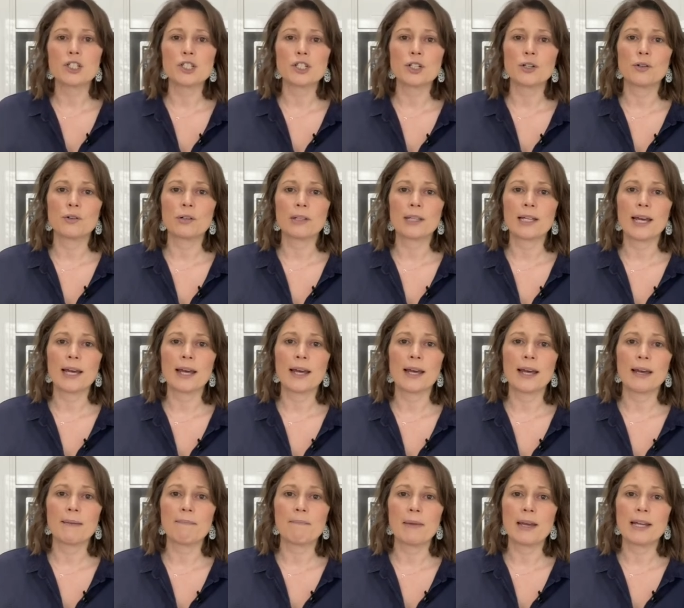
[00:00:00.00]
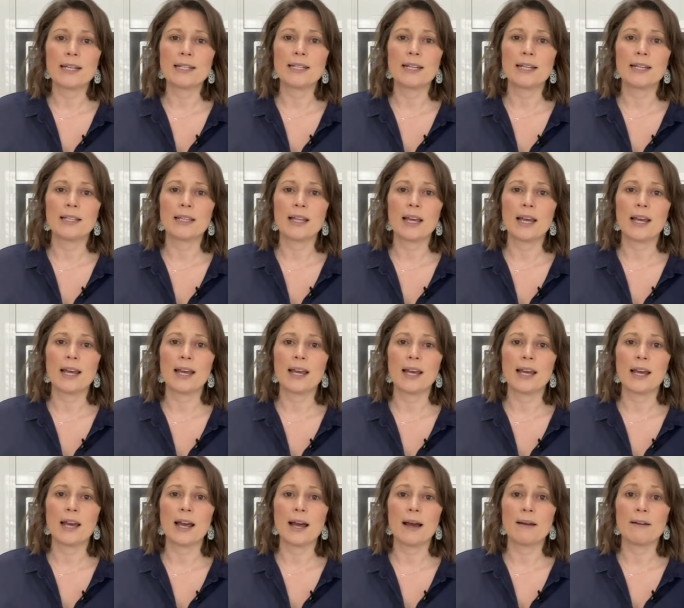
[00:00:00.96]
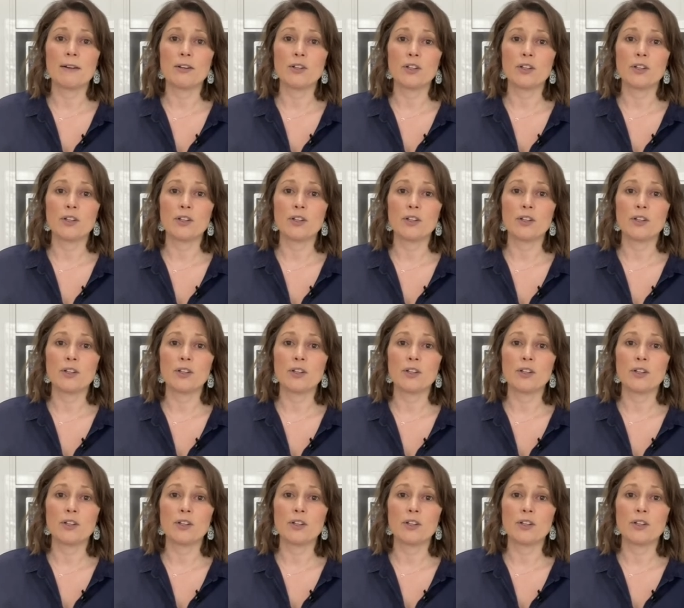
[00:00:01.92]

sure they're meeting their